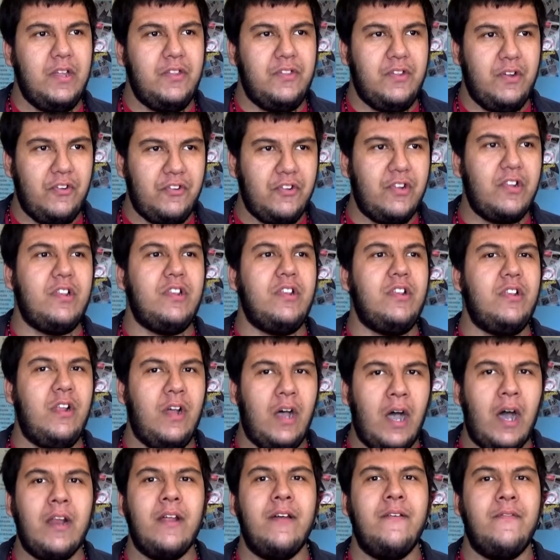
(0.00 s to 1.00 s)
There's a
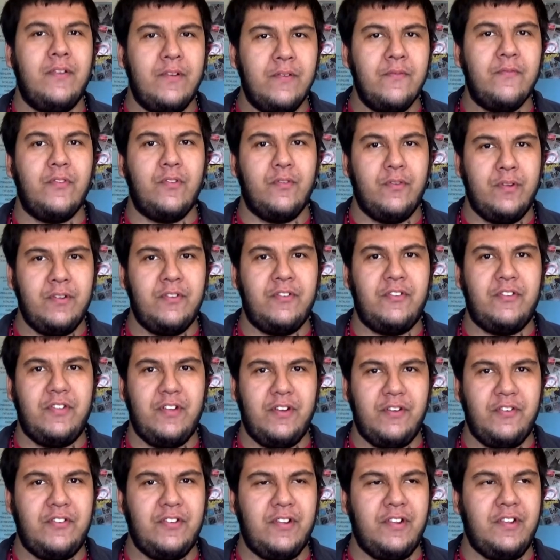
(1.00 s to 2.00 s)
lot of influence.
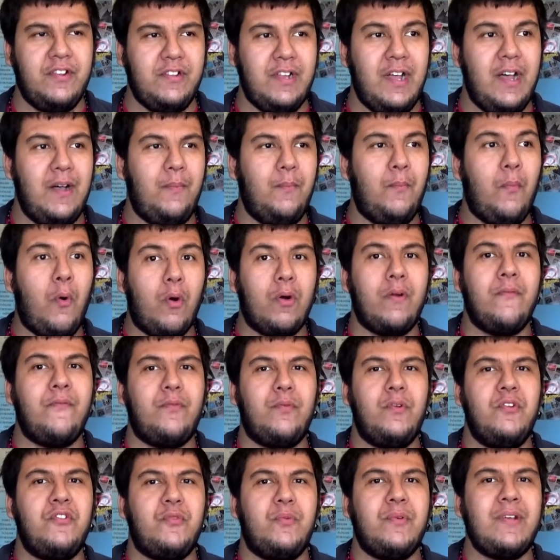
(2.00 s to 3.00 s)
There's a lot more
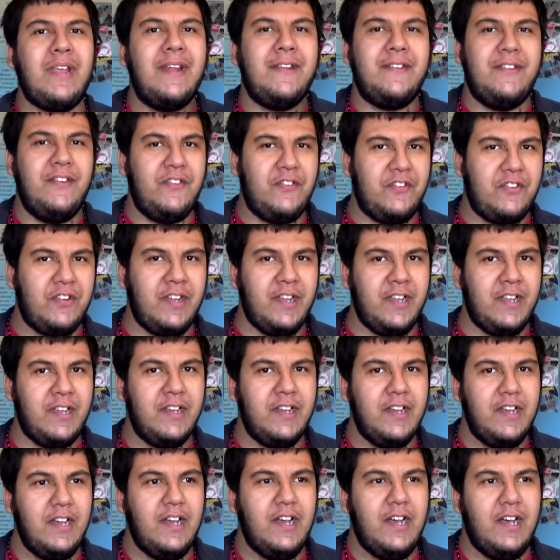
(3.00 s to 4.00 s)
influence we get to see.
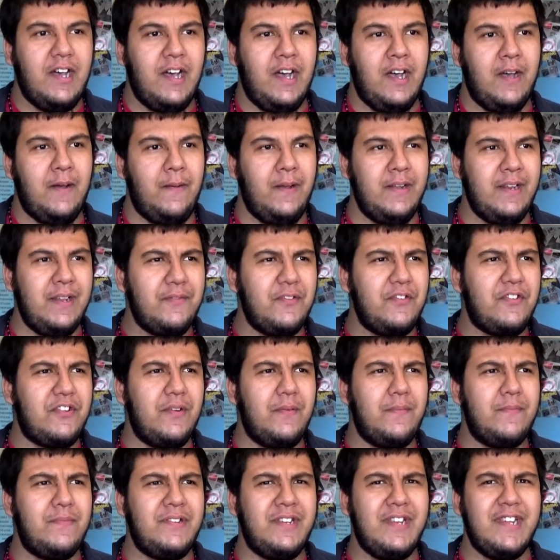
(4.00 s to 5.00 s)
And even
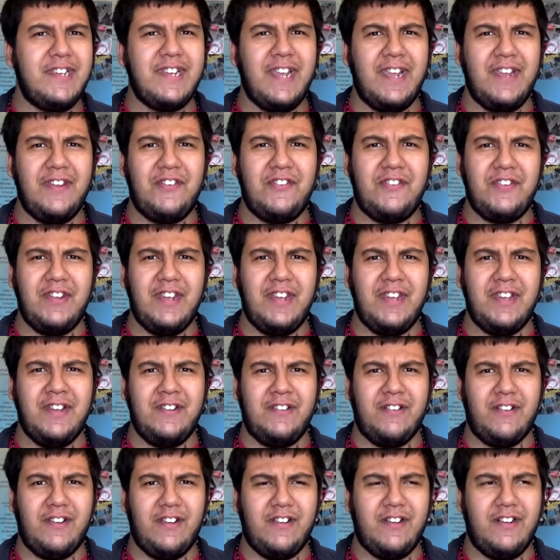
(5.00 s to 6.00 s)
some
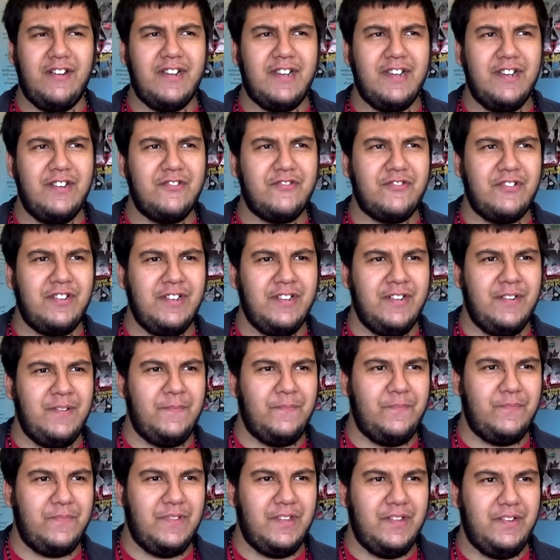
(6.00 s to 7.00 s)
DKC, Donkey Kong Country
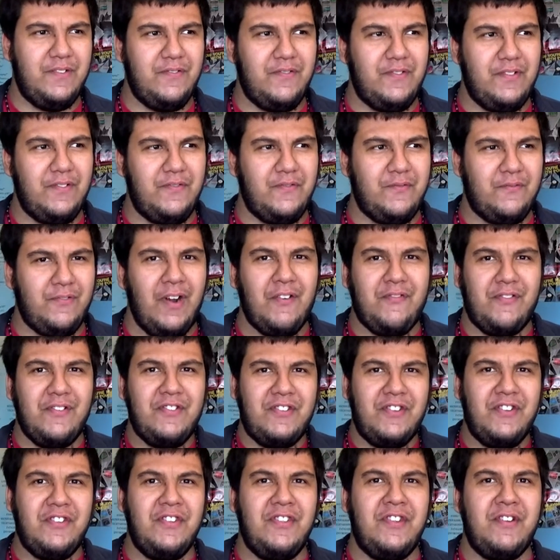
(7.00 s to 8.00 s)

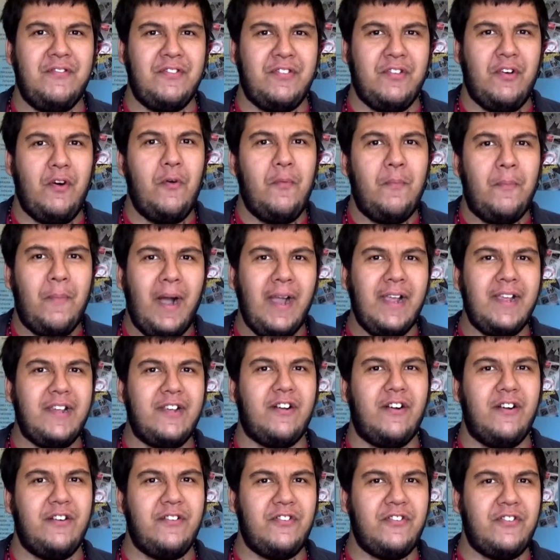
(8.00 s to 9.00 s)
references in there with the whole
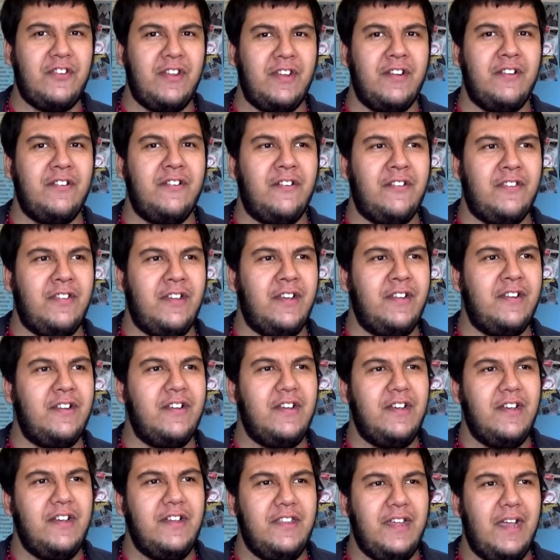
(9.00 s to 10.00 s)
minecart scene and all that.
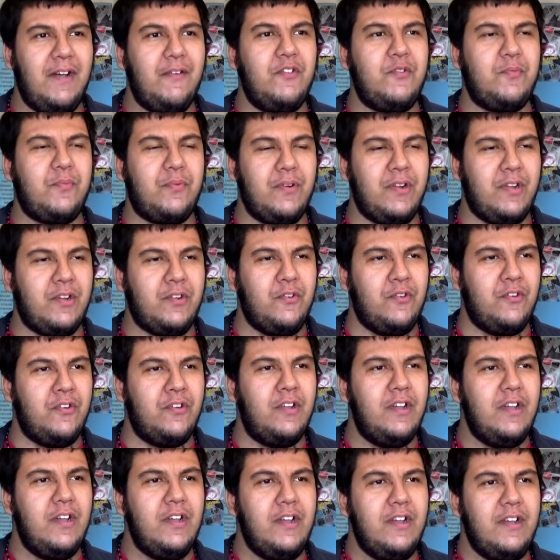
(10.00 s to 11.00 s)
That was pretty
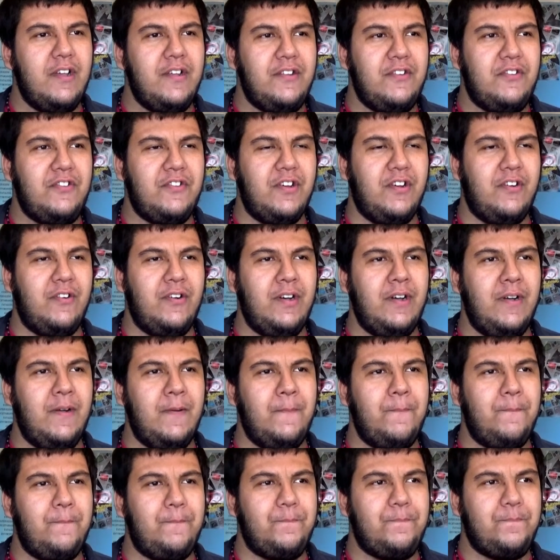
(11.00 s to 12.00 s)
cool.
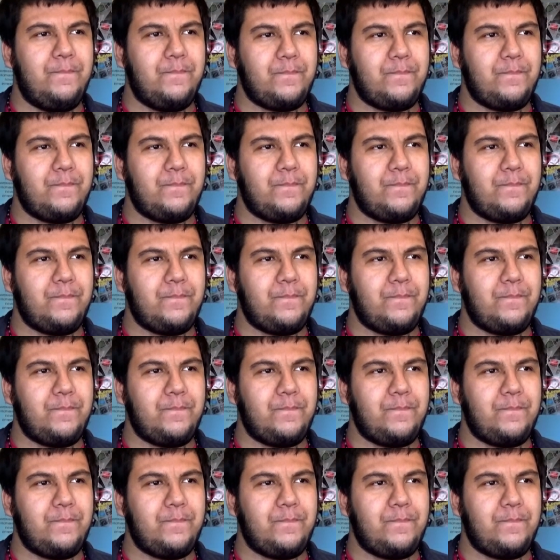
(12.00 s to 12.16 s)
So,